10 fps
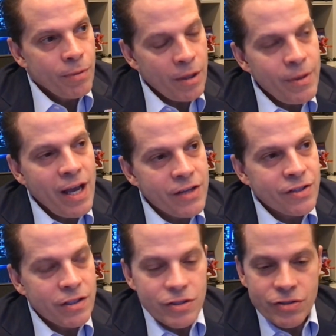But let me
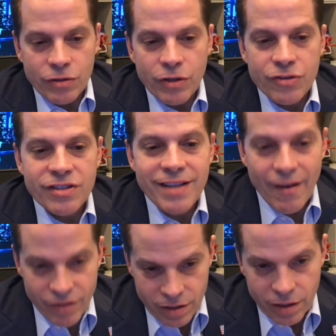ask you this, sir. You're
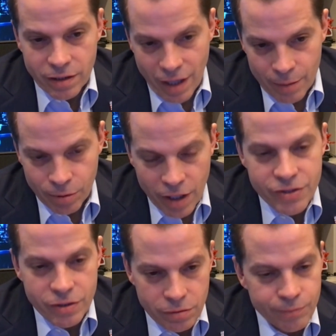70, and God
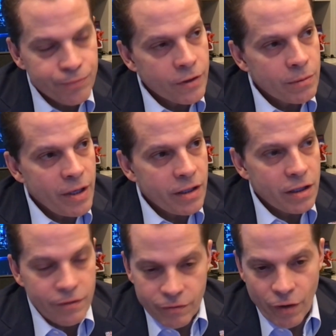bless you. May you
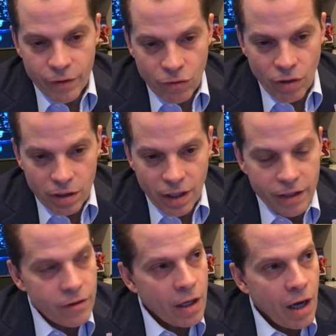live a very long
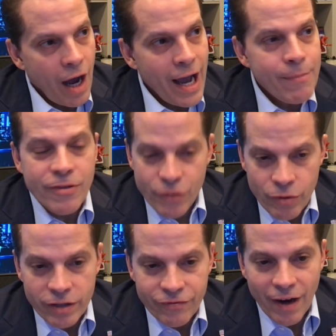life. I am
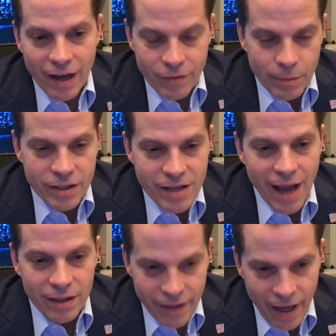35. I'm
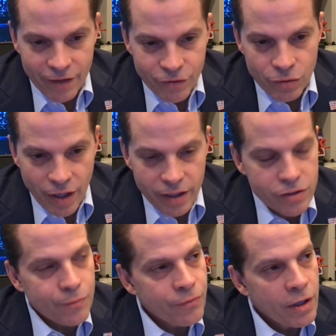exactly half your
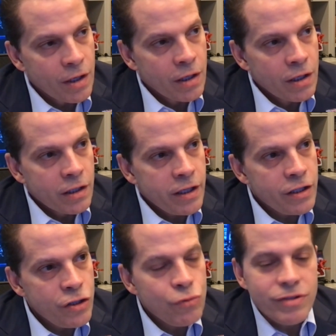age.
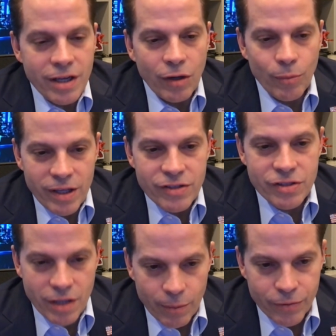Can you tell me
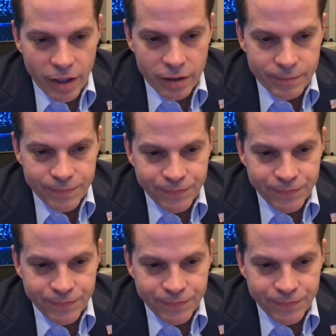something